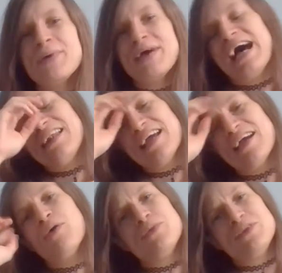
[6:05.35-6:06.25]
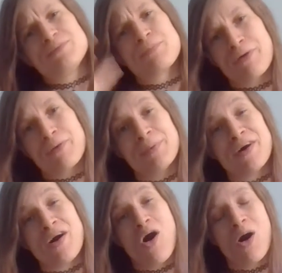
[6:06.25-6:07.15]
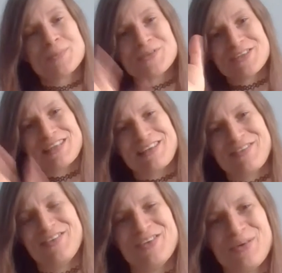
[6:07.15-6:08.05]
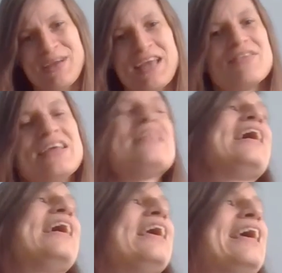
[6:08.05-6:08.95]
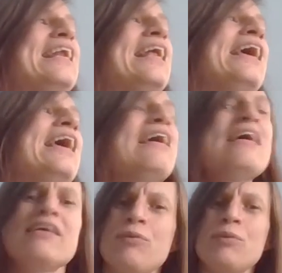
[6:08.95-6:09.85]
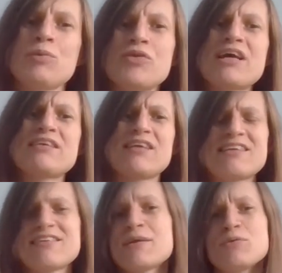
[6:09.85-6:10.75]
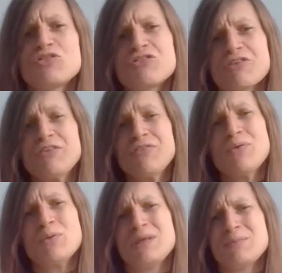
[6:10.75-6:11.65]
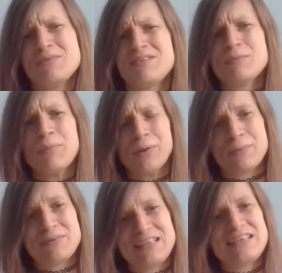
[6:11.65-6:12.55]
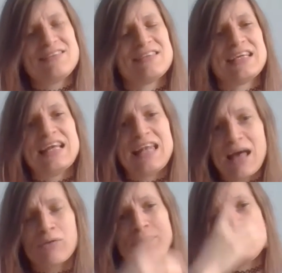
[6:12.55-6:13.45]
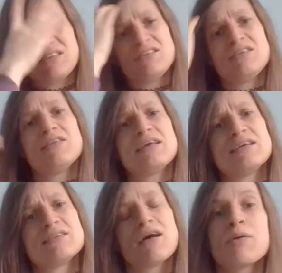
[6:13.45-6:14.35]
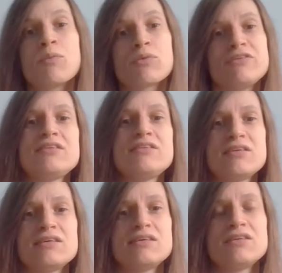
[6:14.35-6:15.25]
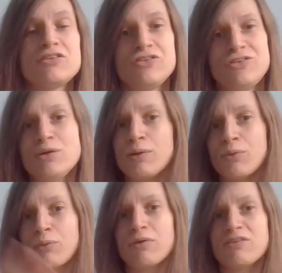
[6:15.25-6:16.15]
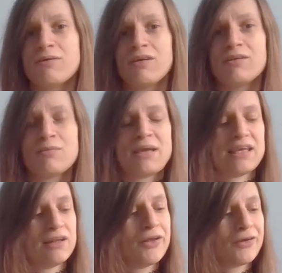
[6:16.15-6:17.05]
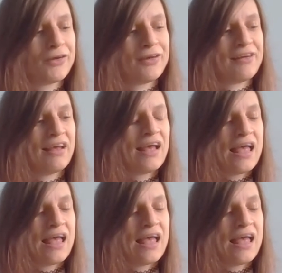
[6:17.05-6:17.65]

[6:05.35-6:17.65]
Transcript: But it had like all these proper options for doing everything and you know, it was nice. And I said it was straightforward, it was simple, it was easy. It allowed me to do the things that I wanted to, to do in order to, to make it look good.